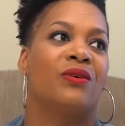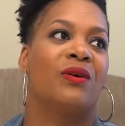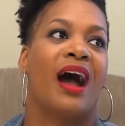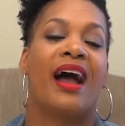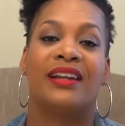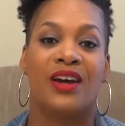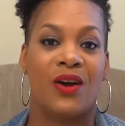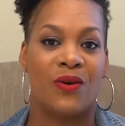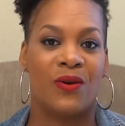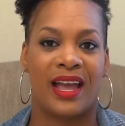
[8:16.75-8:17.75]
I
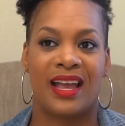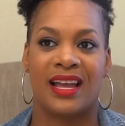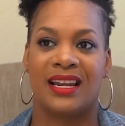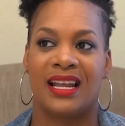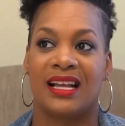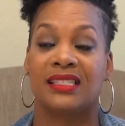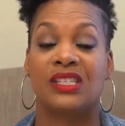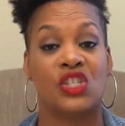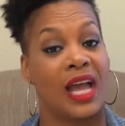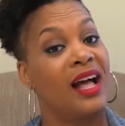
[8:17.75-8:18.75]
know. And it's a
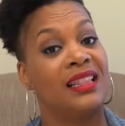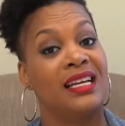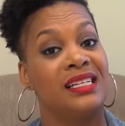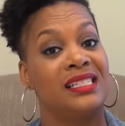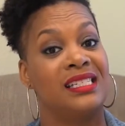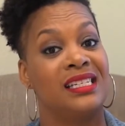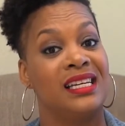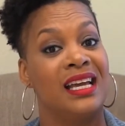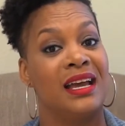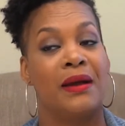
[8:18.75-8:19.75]
challenge,
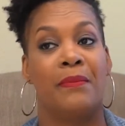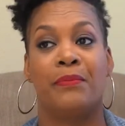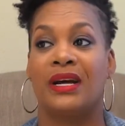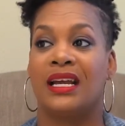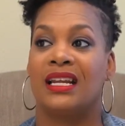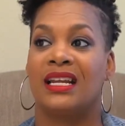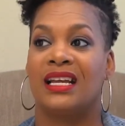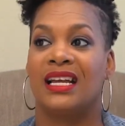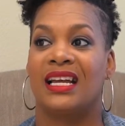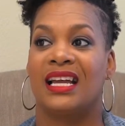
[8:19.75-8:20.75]
but
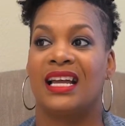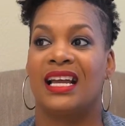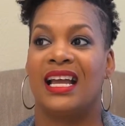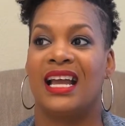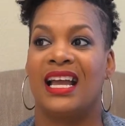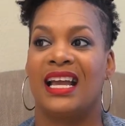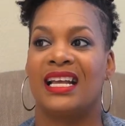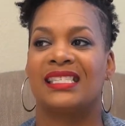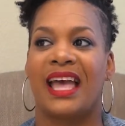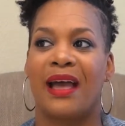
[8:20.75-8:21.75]

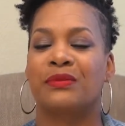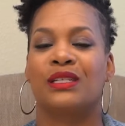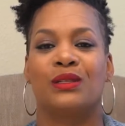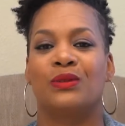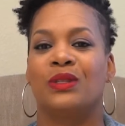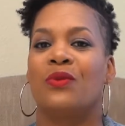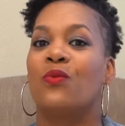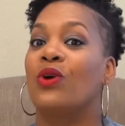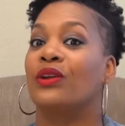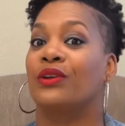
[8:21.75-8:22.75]
it's absolutely
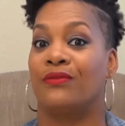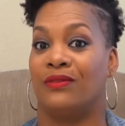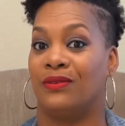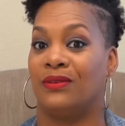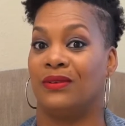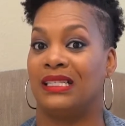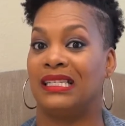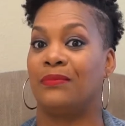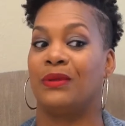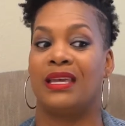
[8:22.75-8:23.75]
wonderful
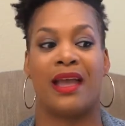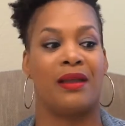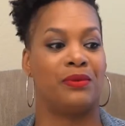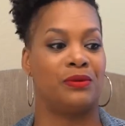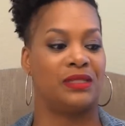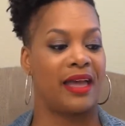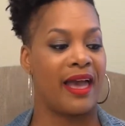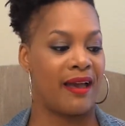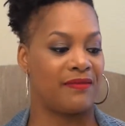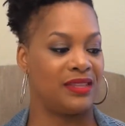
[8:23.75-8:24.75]
to be able to
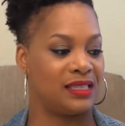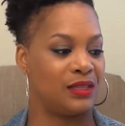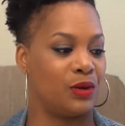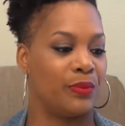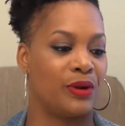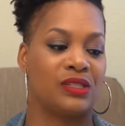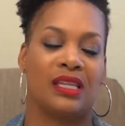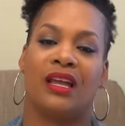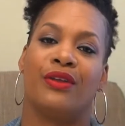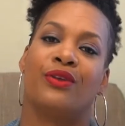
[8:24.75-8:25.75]
have this little
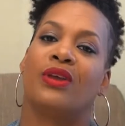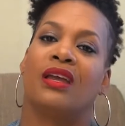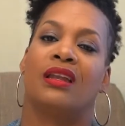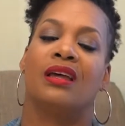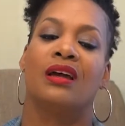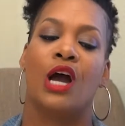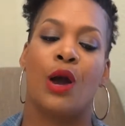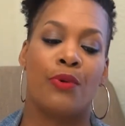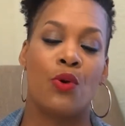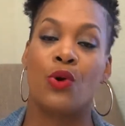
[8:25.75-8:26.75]
person that you can
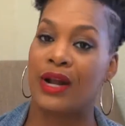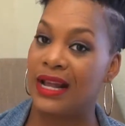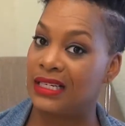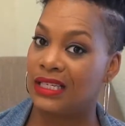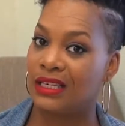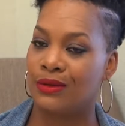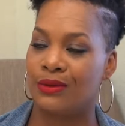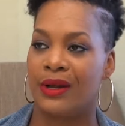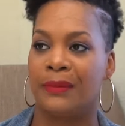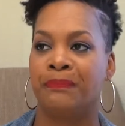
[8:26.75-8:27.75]
pour
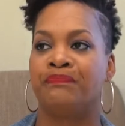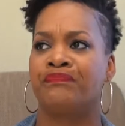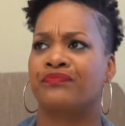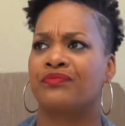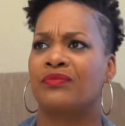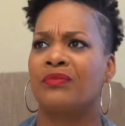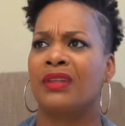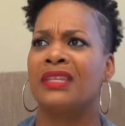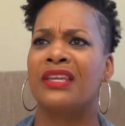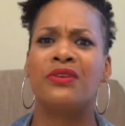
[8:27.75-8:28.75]
into and
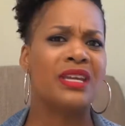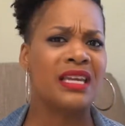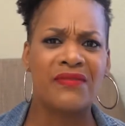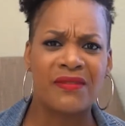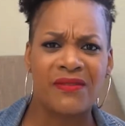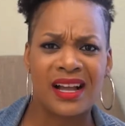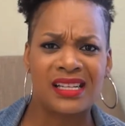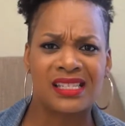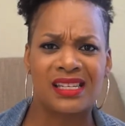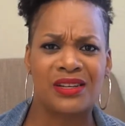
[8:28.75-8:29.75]
that you can give
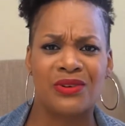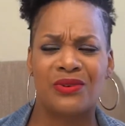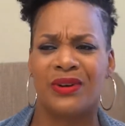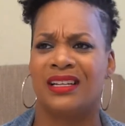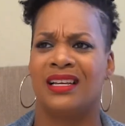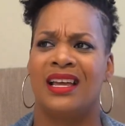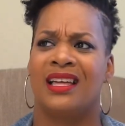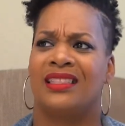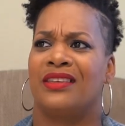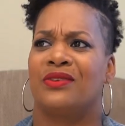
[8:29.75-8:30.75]
advice to and
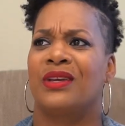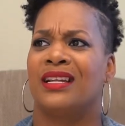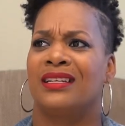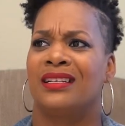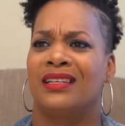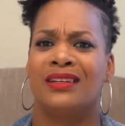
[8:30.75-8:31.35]
that you can,